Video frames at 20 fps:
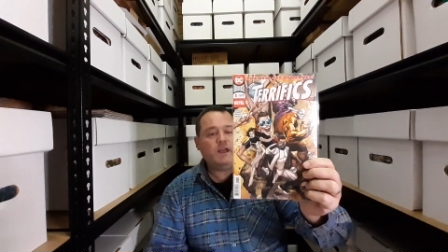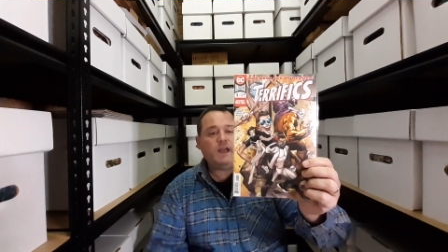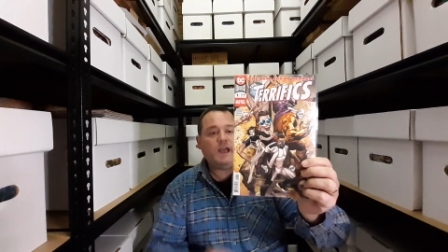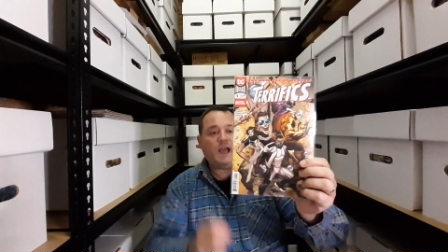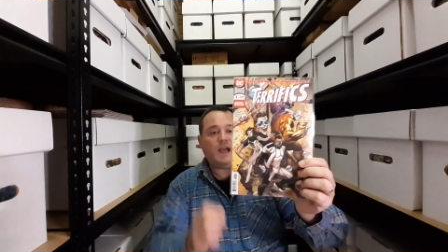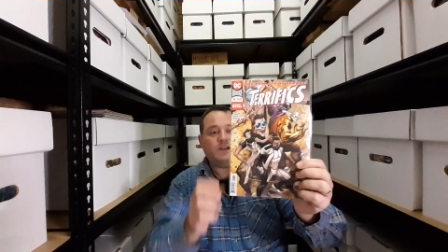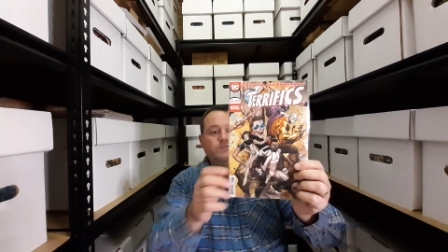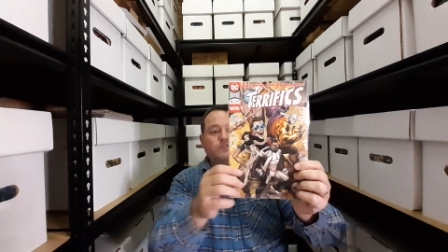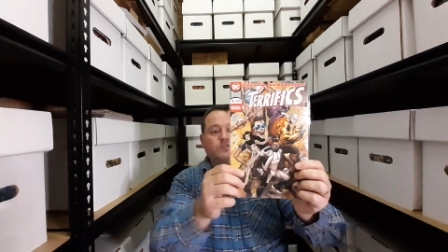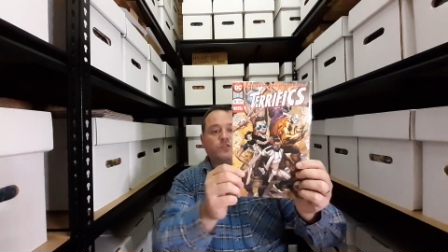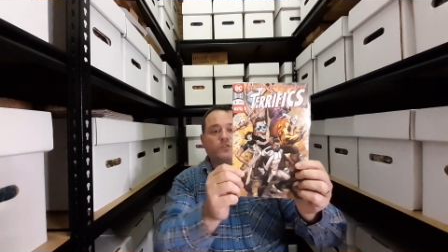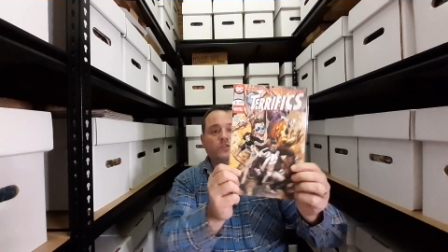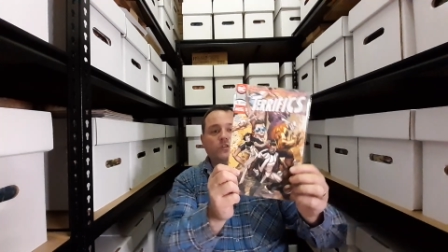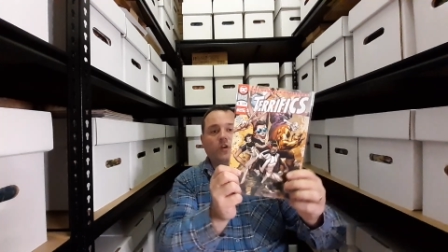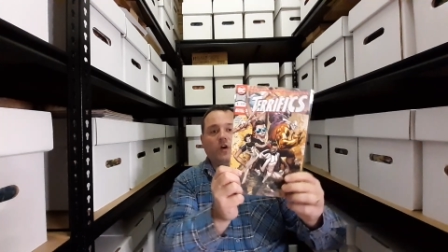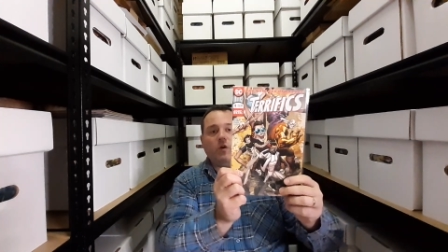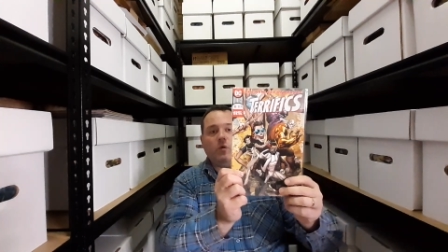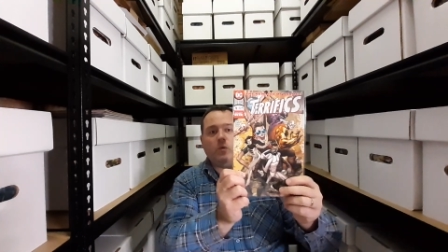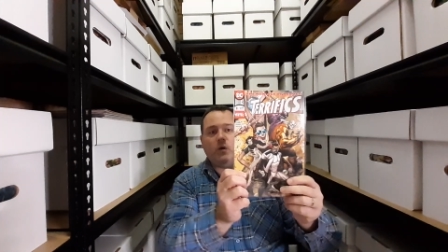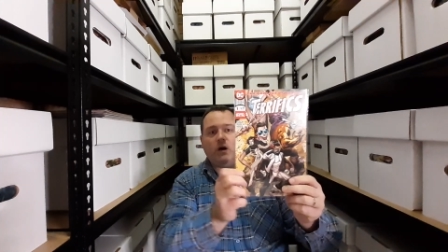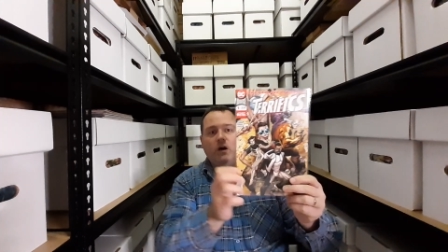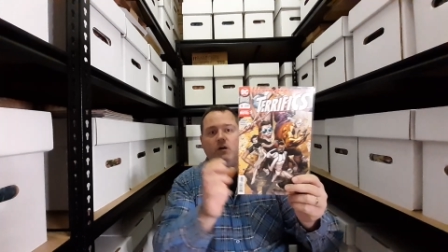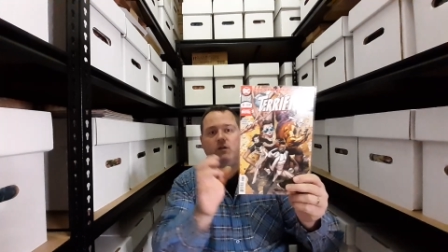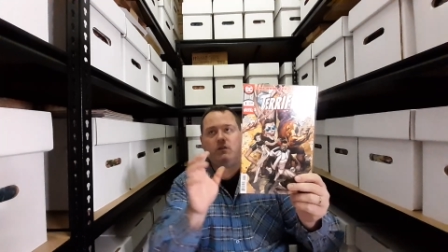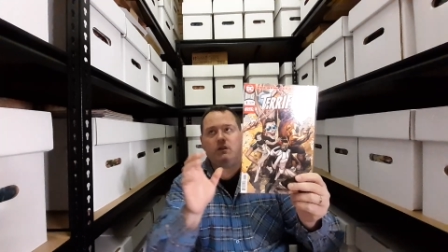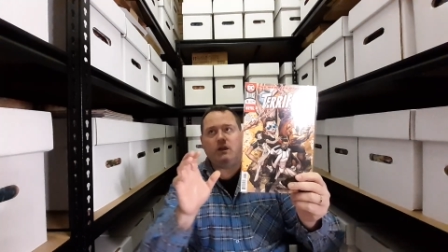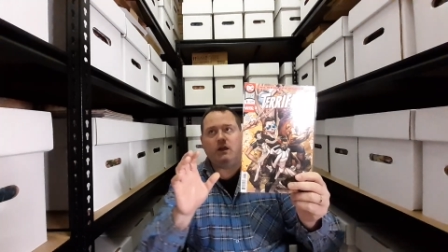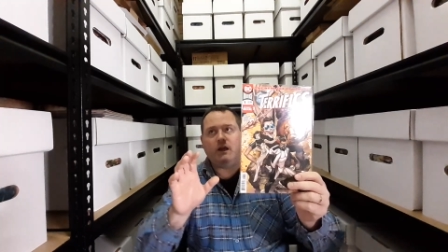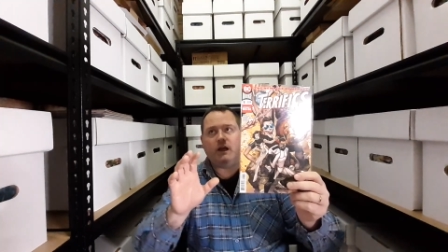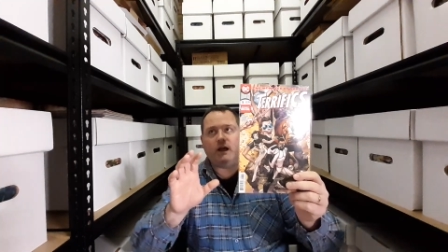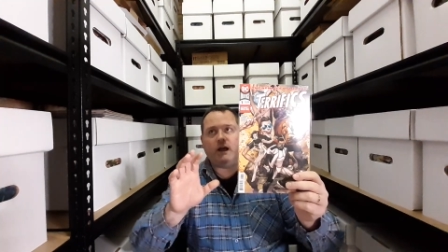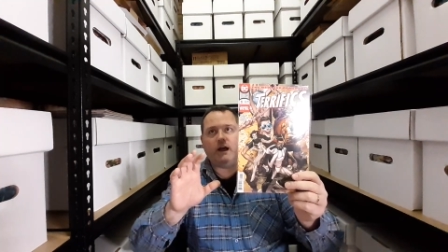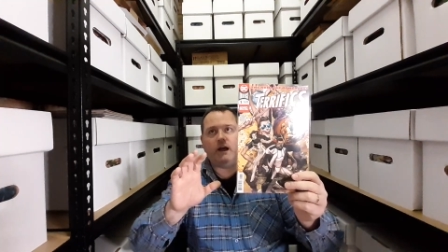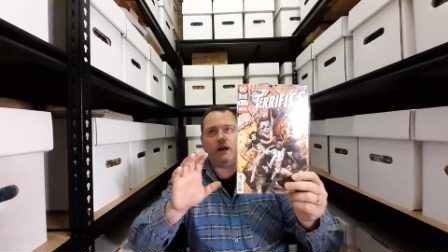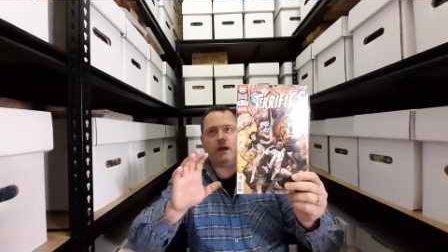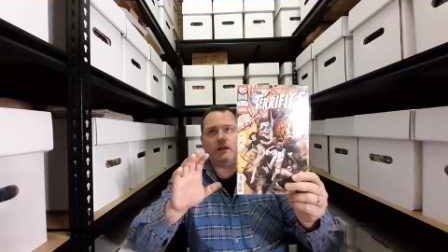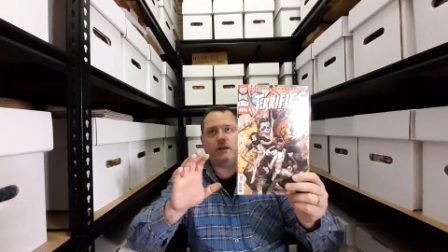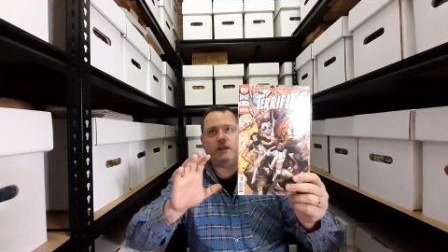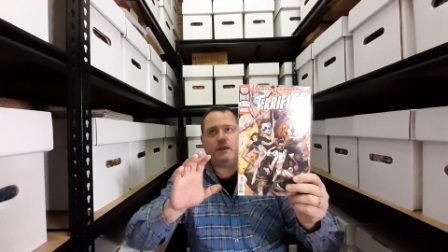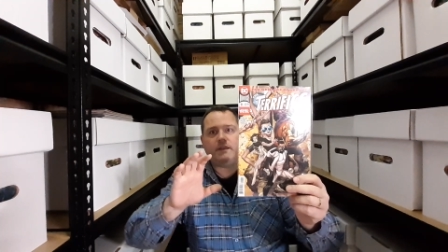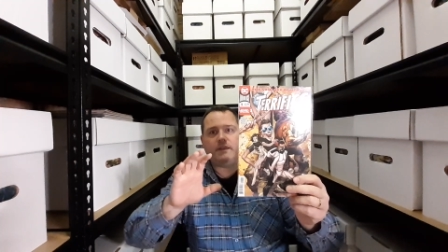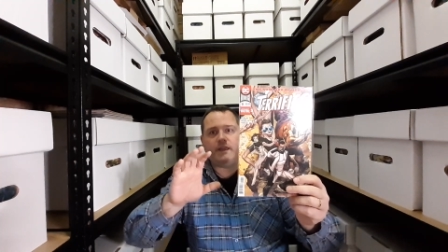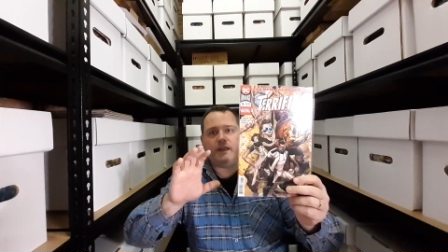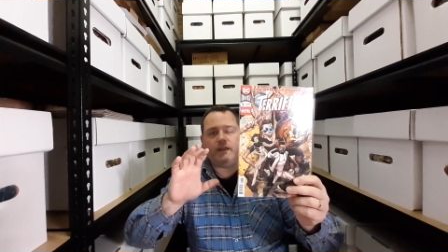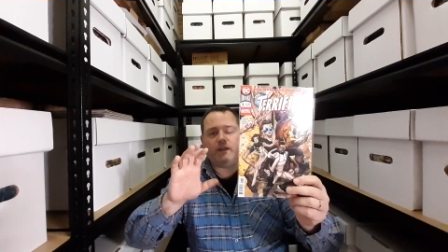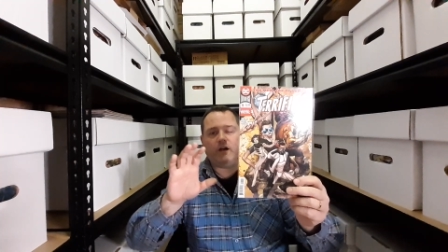And for a long while, yeah,